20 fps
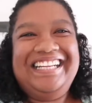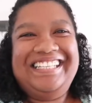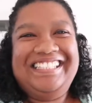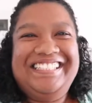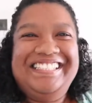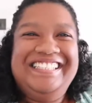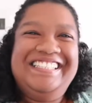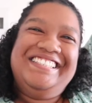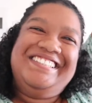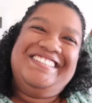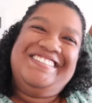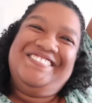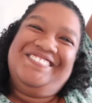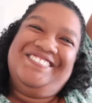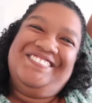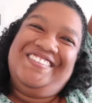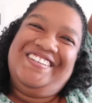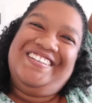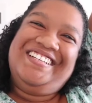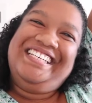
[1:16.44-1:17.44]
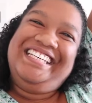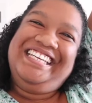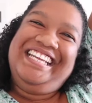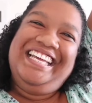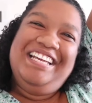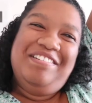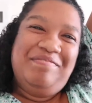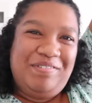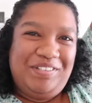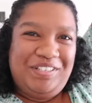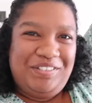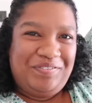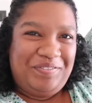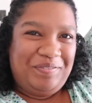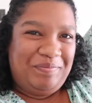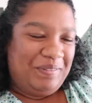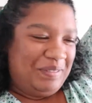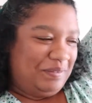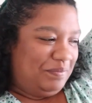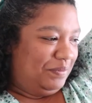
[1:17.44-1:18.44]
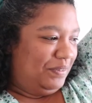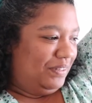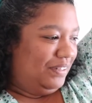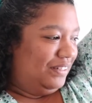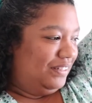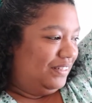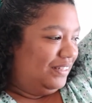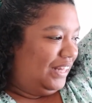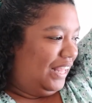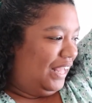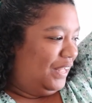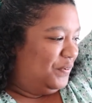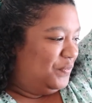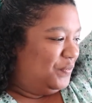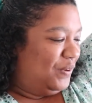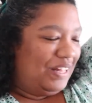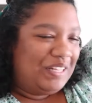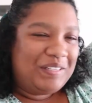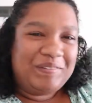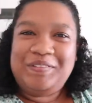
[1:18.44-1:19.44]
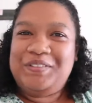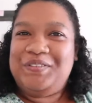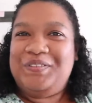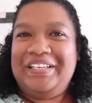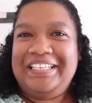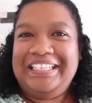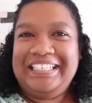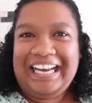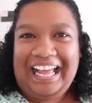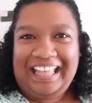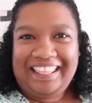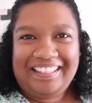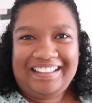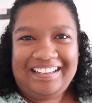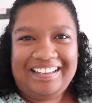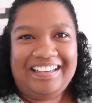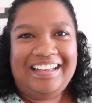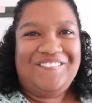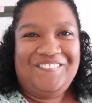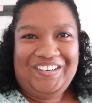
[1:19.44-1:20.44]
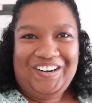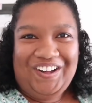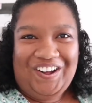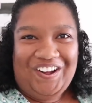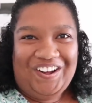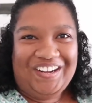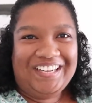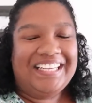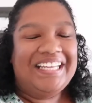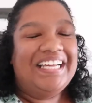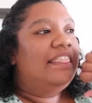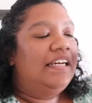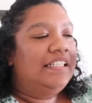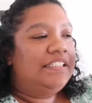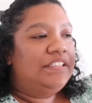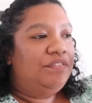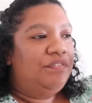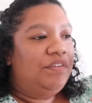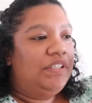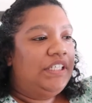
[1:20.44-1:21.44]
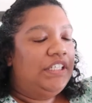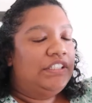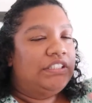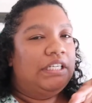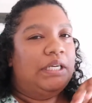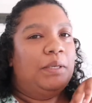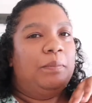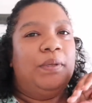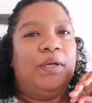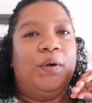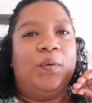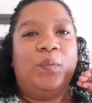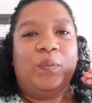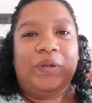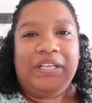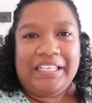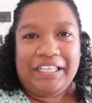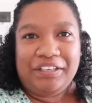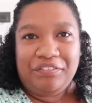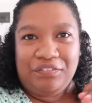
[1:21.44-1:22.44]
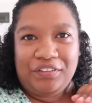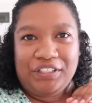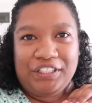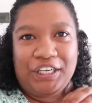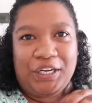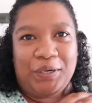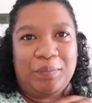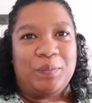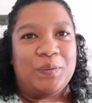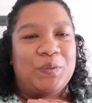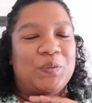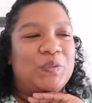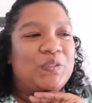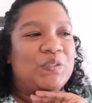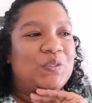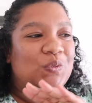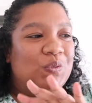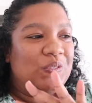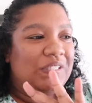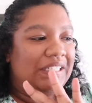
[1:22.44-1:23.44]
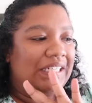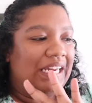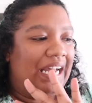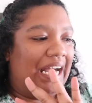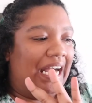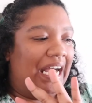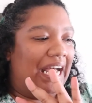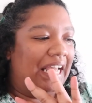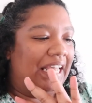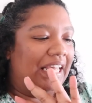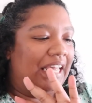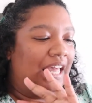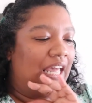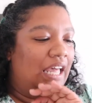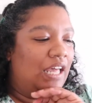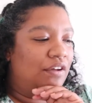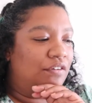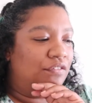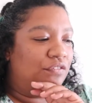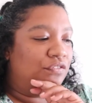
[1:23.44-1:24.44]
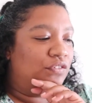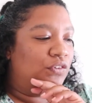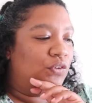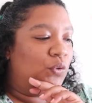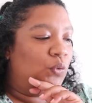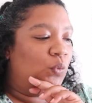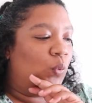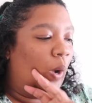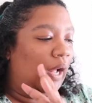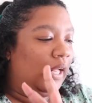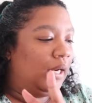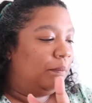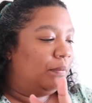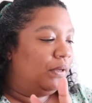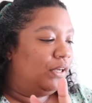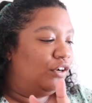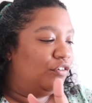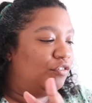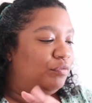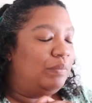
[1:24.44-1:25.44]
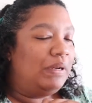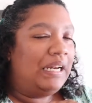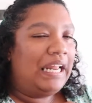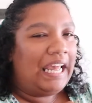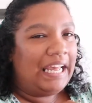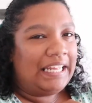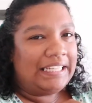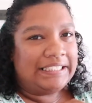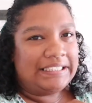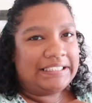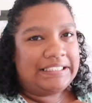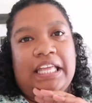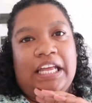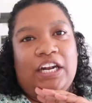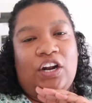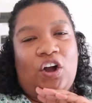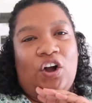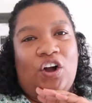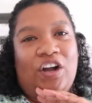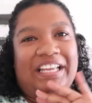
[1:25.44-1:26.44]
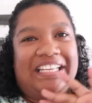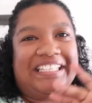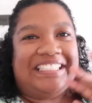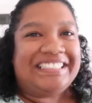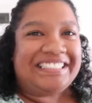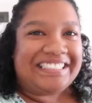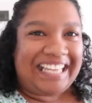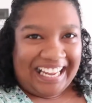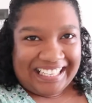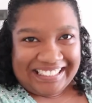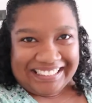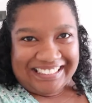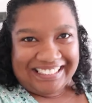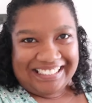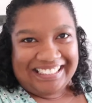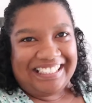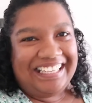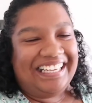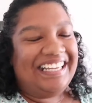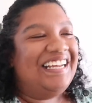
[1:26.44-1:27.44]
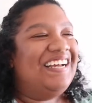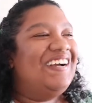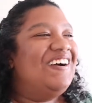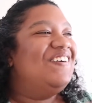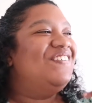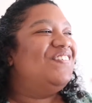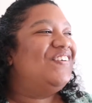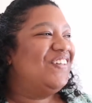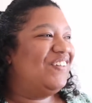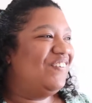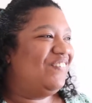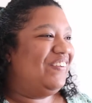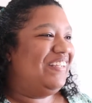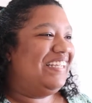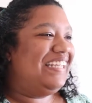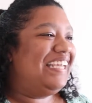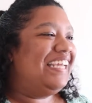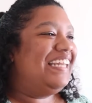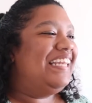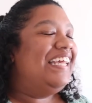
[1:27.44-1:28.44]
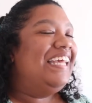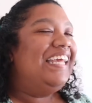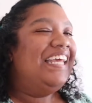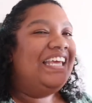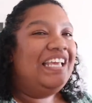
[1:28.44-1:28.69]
Good morning, beautiful people, and welcome to another vlog. This video is going to be a weekend video because Courtney and I have quite a bit of plans that are exciting for the weekend.